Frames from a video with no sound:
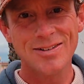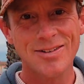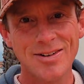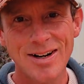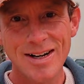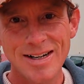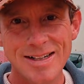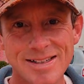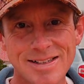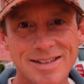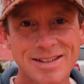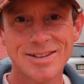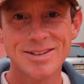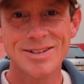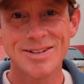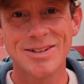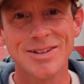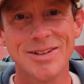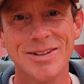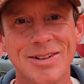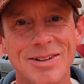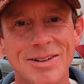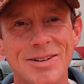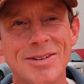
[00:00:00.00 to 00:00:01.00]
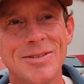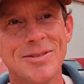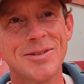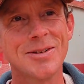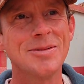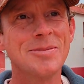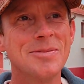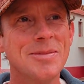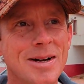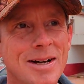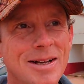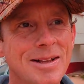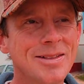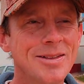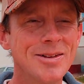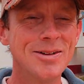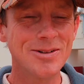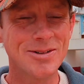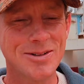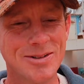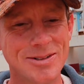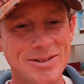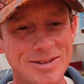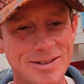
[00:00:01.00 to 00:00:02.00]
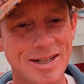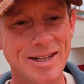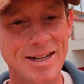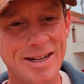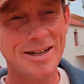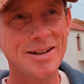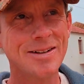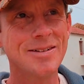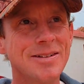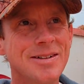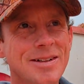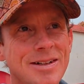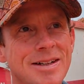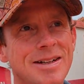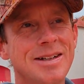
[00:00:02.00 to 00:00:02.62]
rising to you from my local town